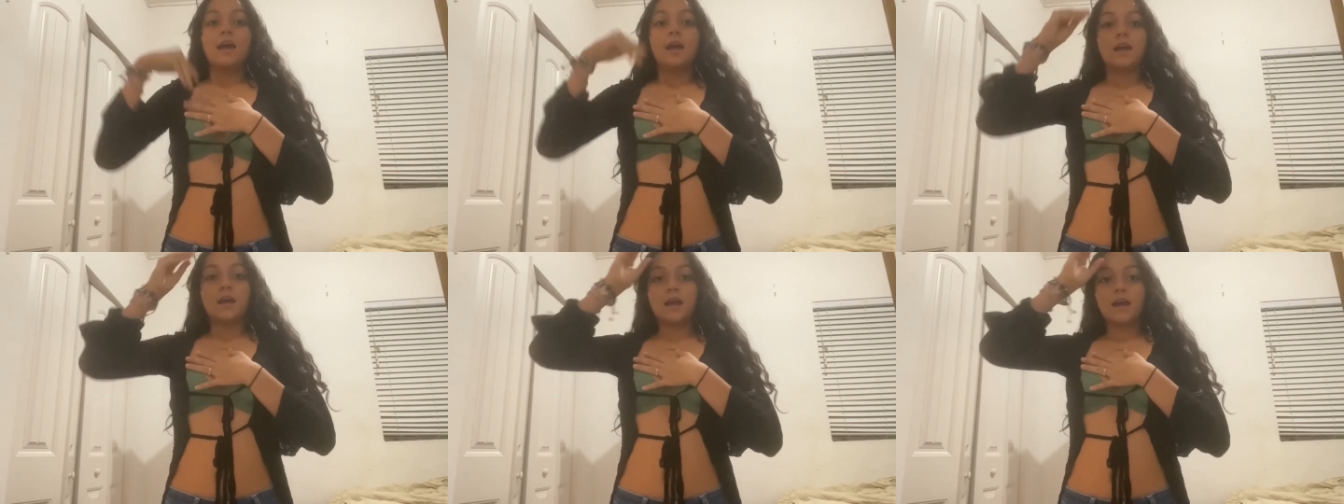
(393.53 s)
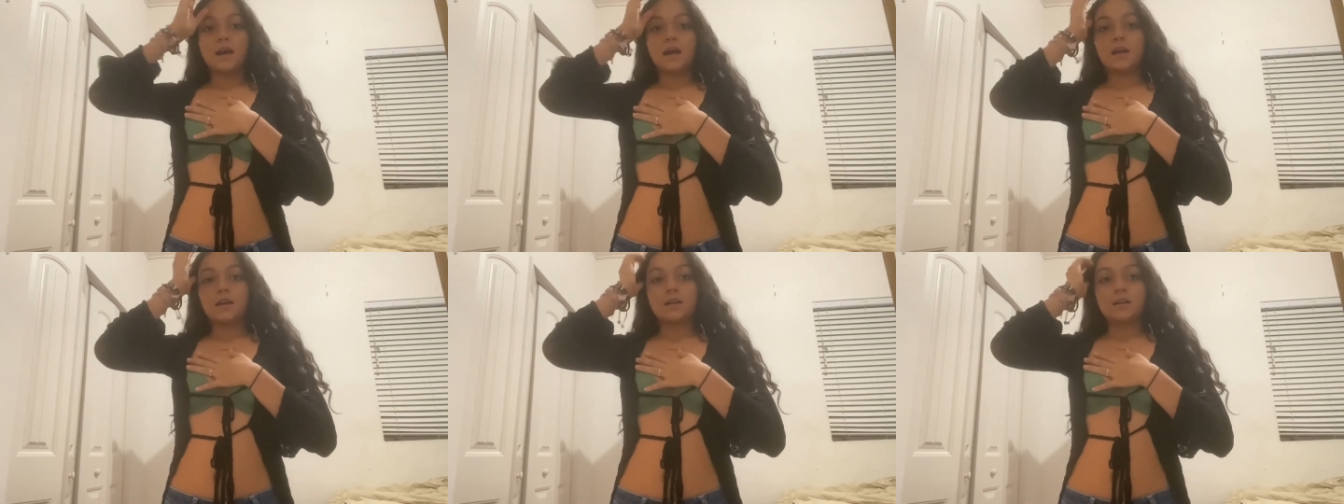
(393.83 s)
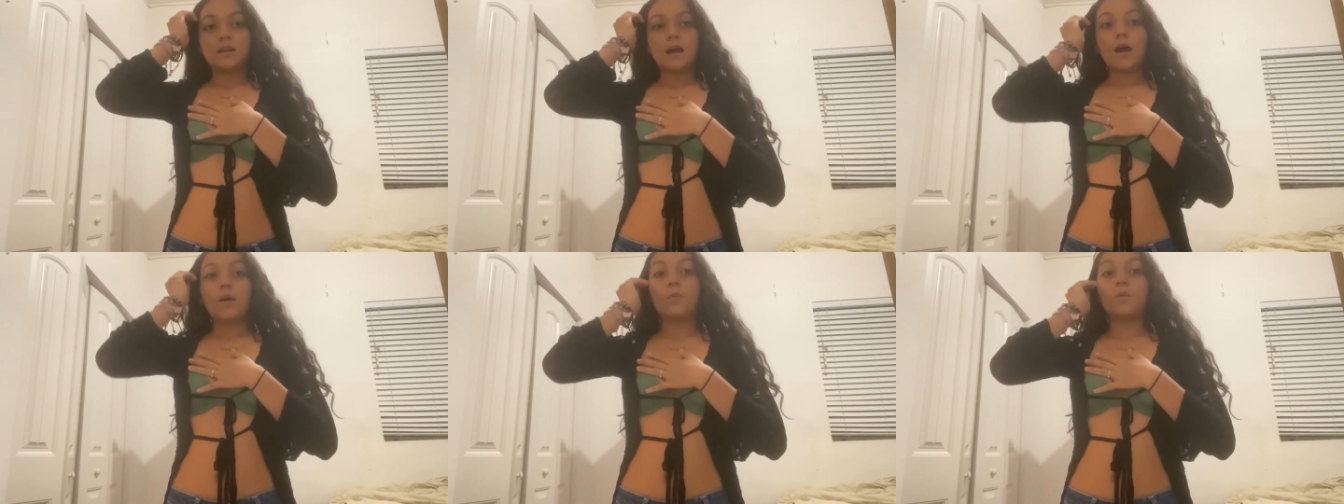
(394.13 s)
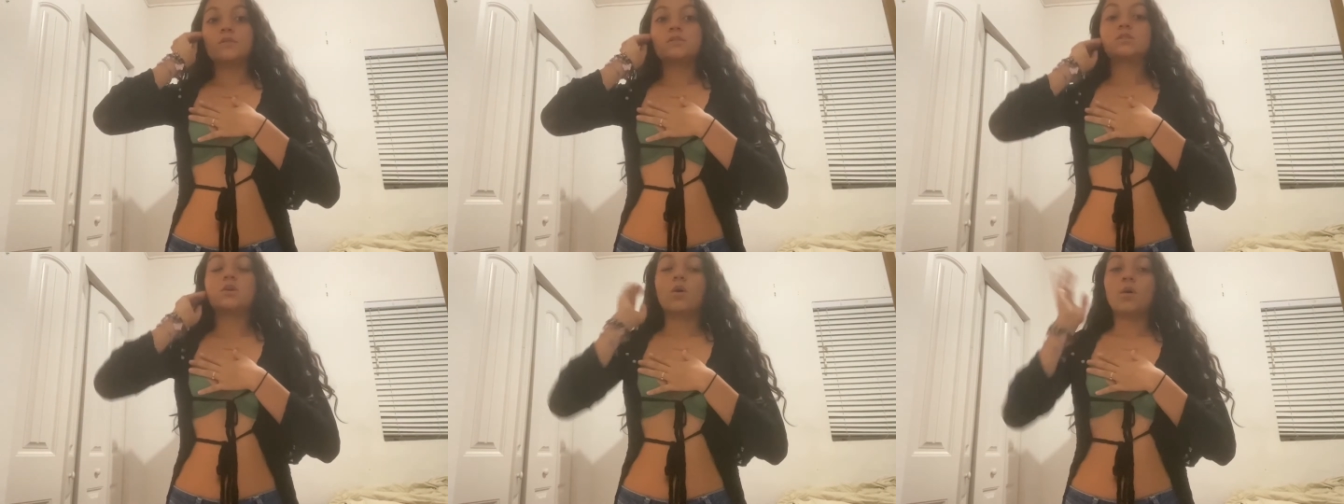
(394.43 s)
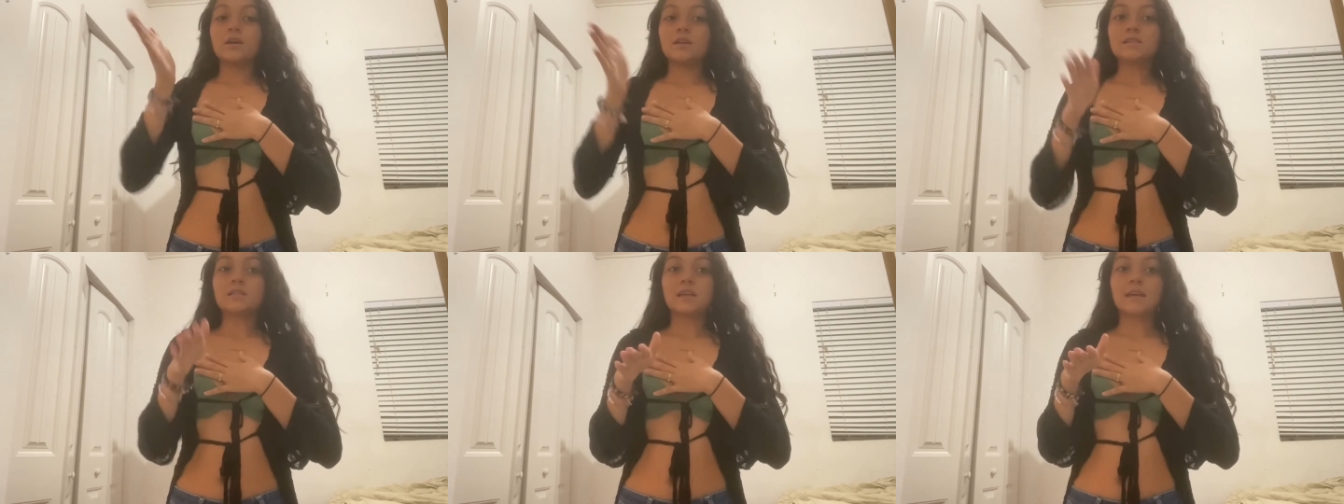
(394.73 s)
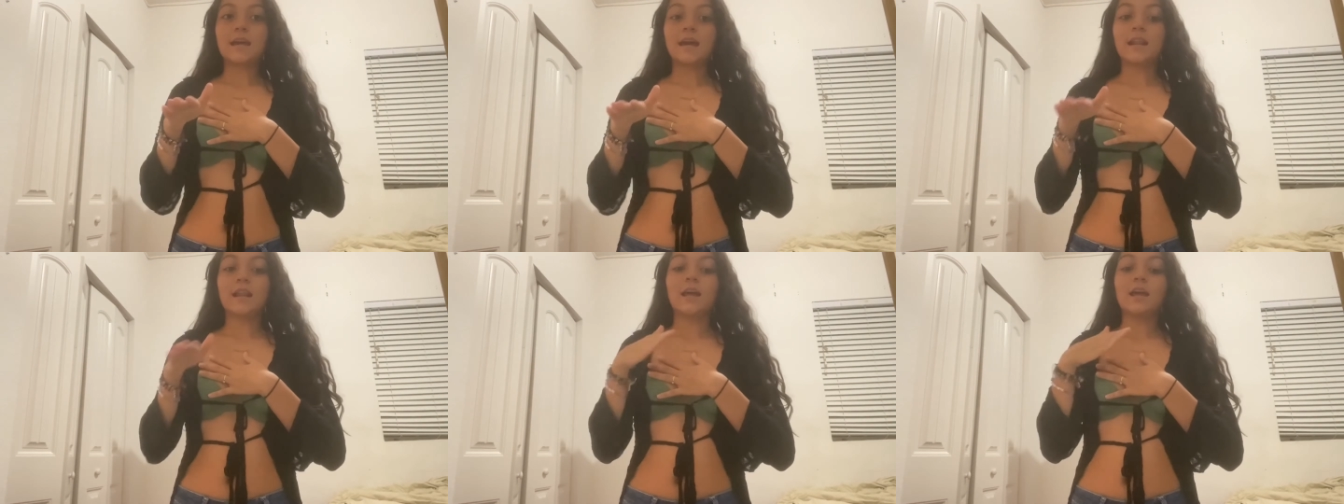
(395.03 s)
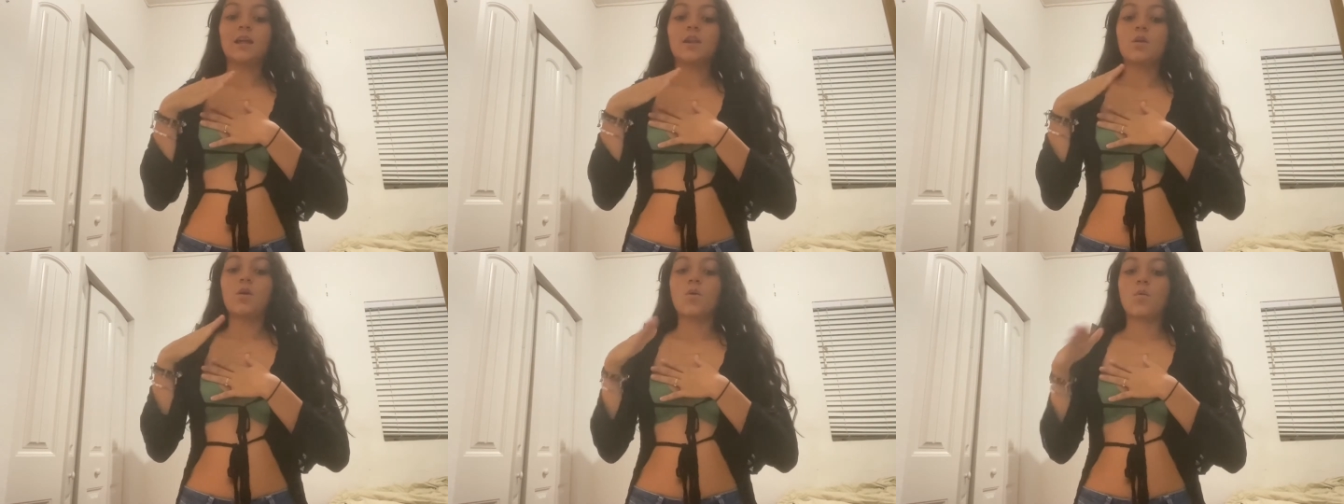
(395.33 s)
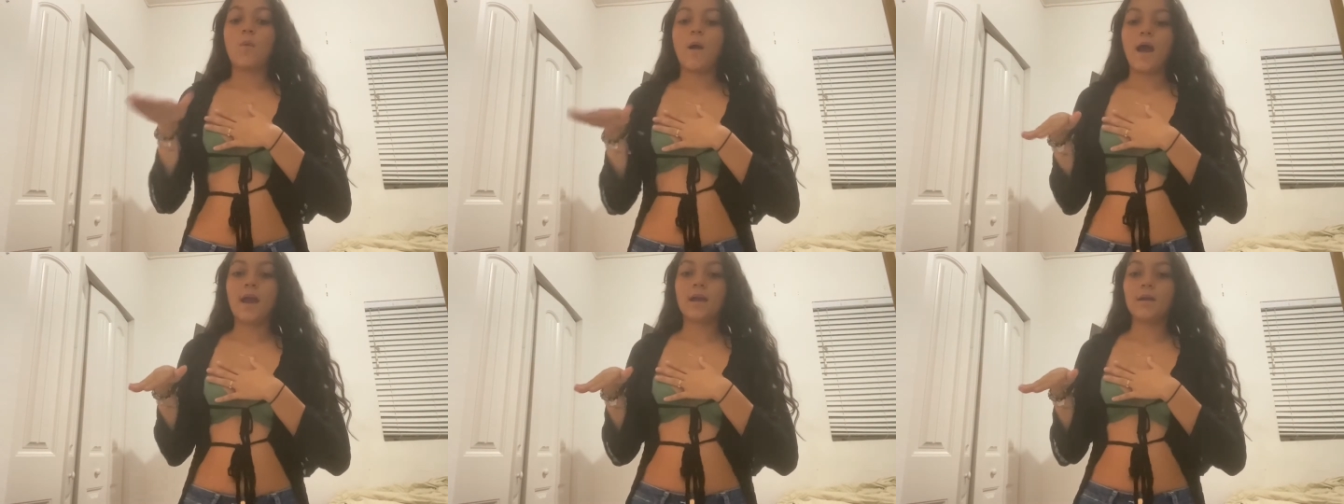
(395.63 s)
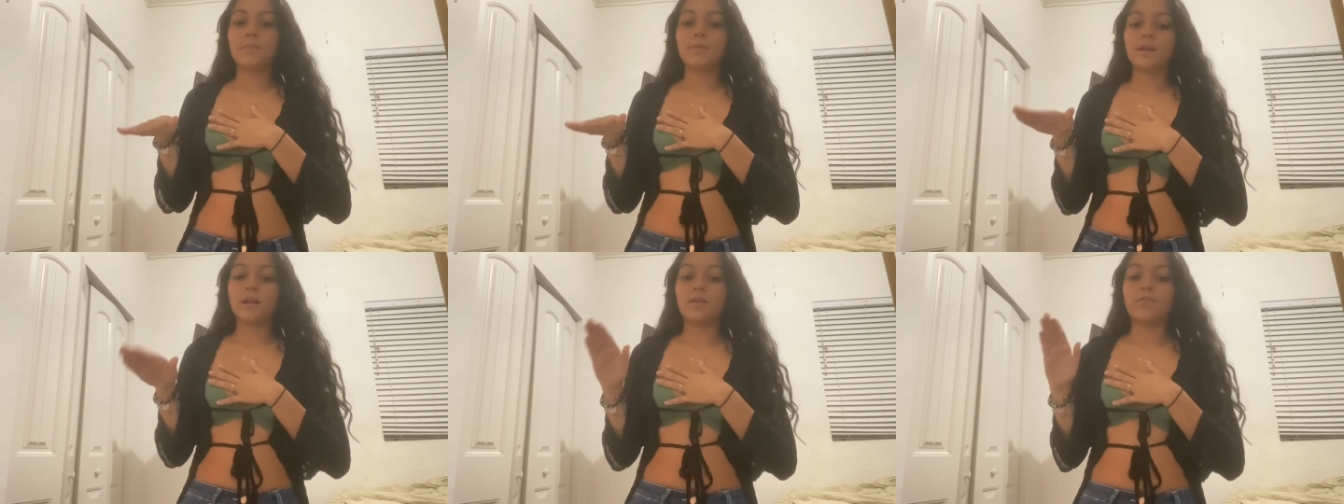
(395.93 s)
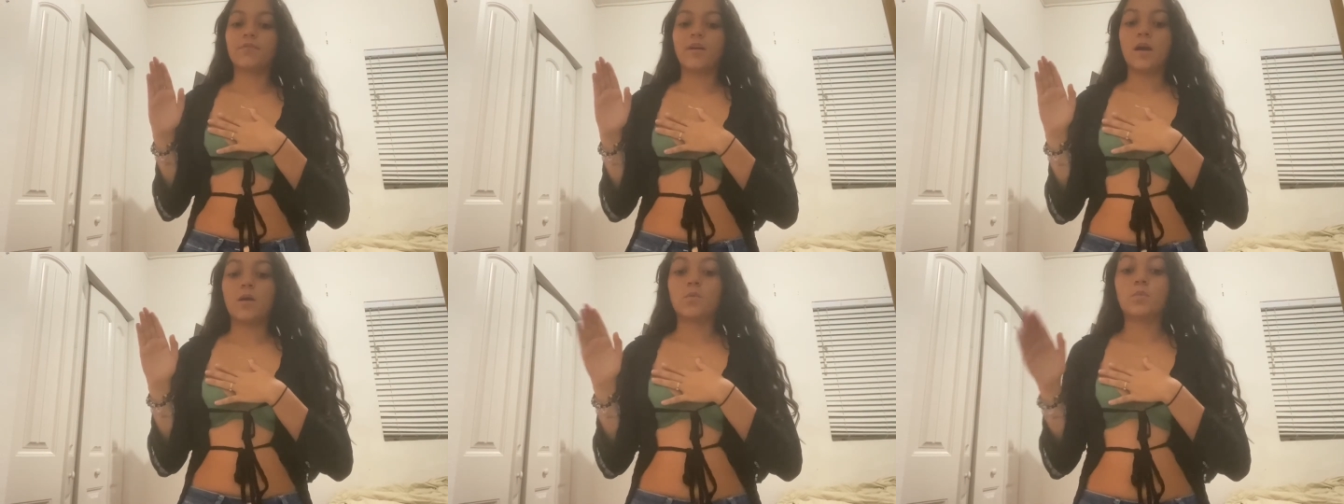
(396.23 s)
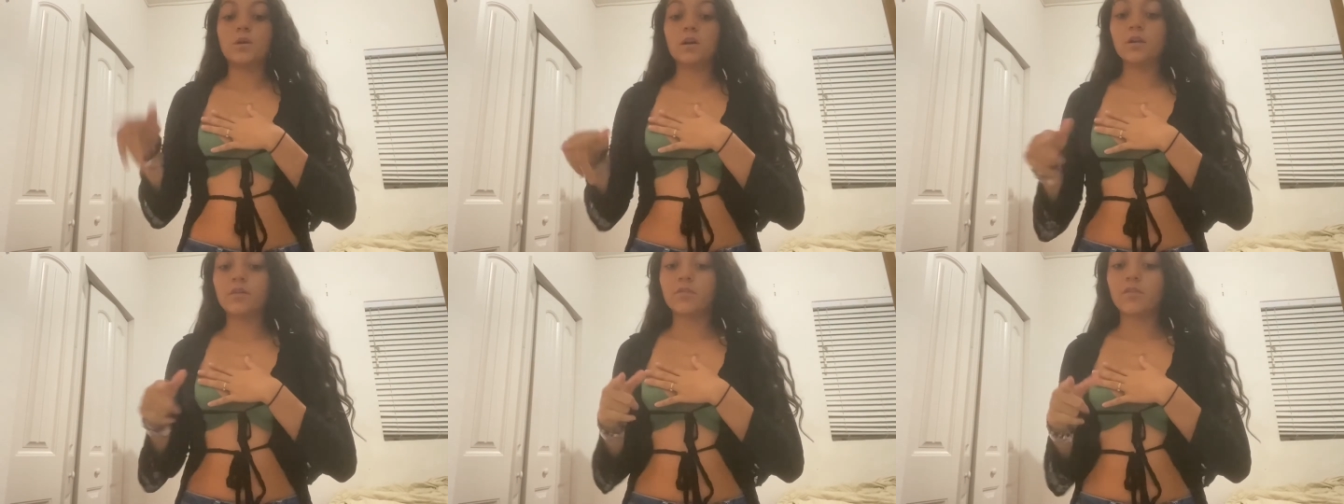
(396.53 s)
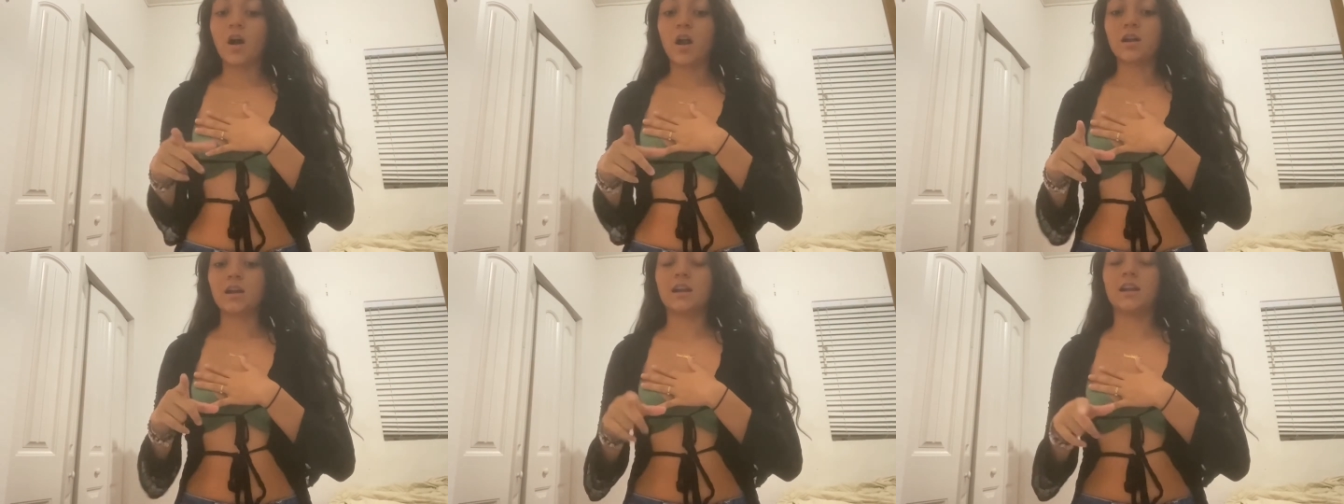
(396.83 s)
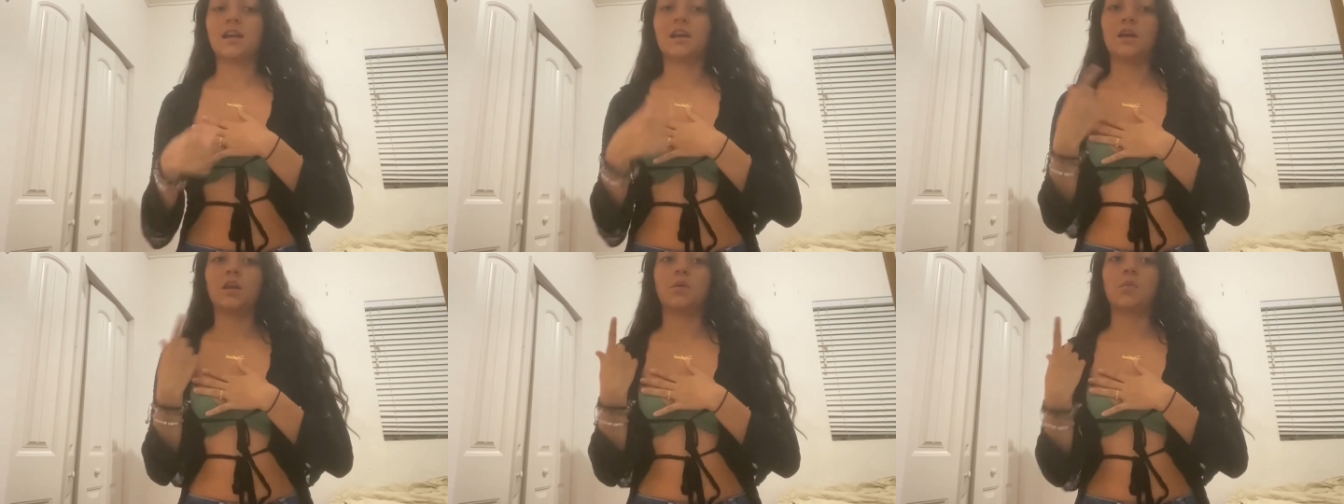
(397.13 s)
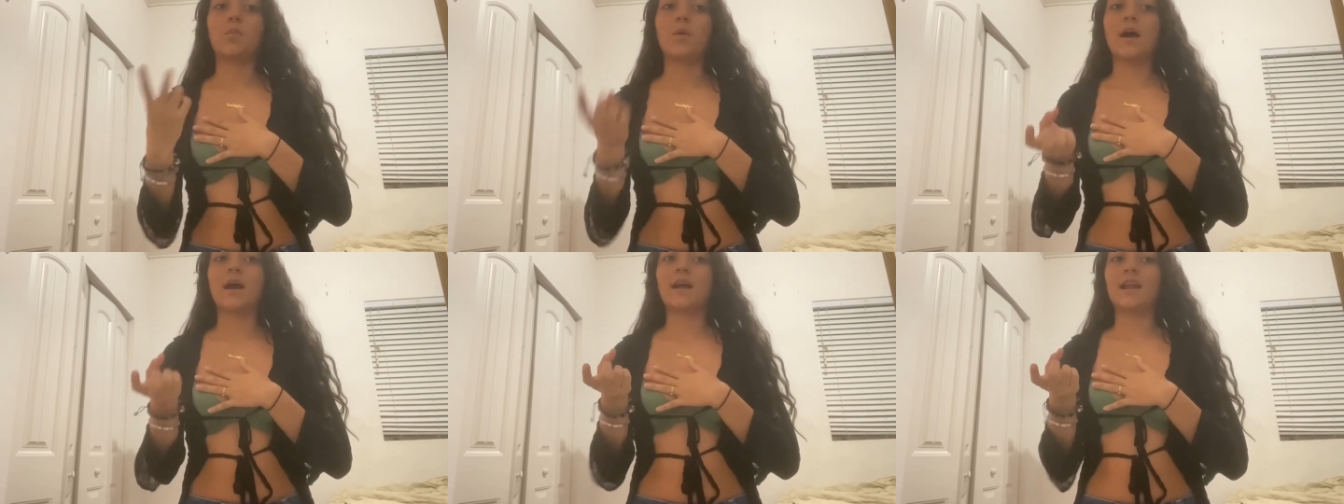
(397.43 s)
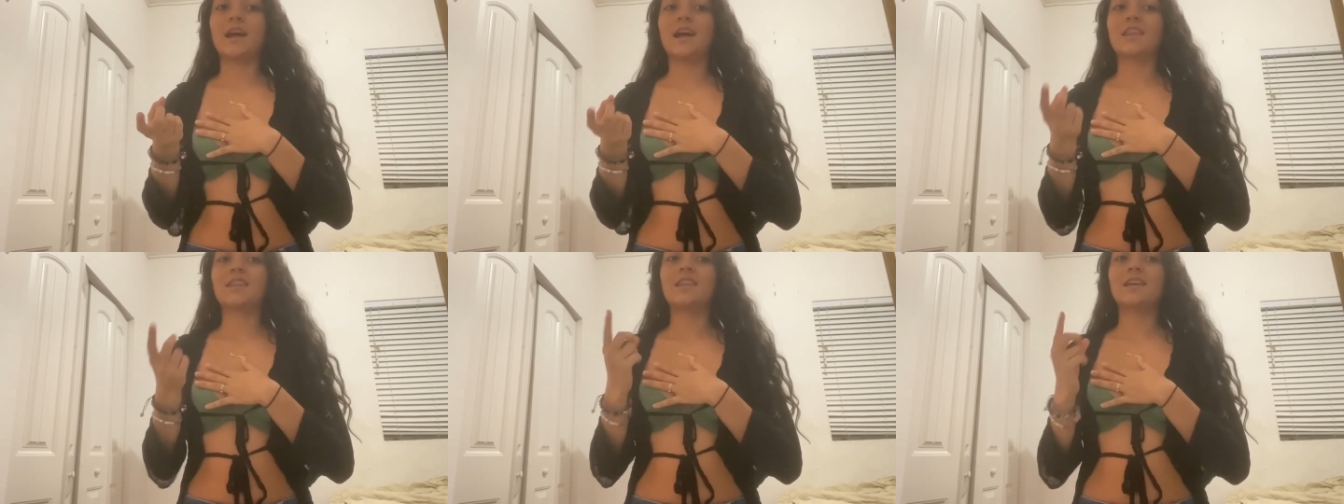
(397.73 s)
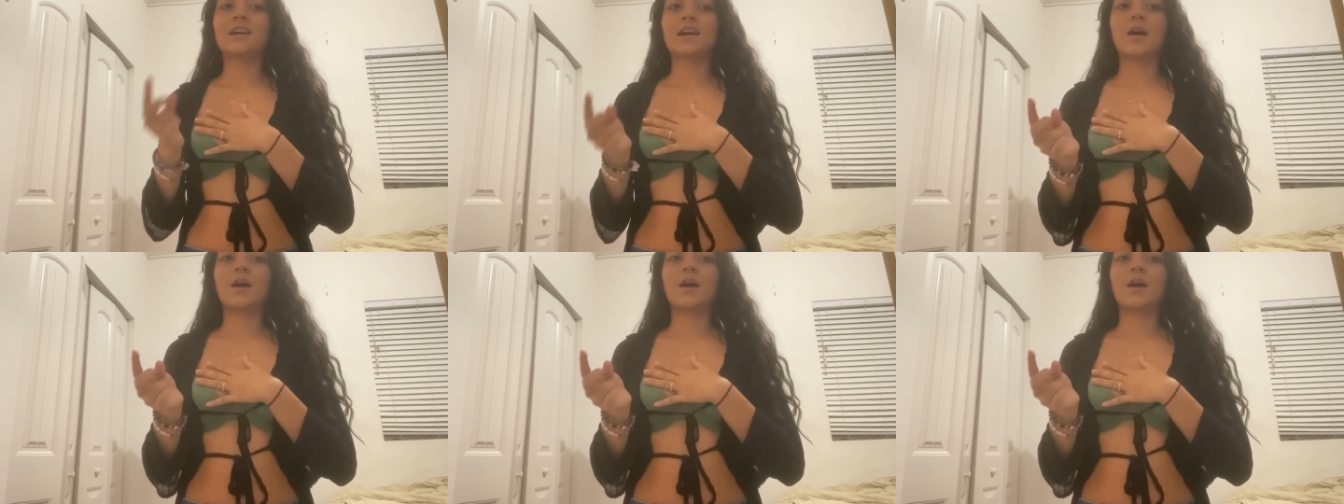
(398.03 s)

And I was going to get it in white, but if I would have gotten it in white, I think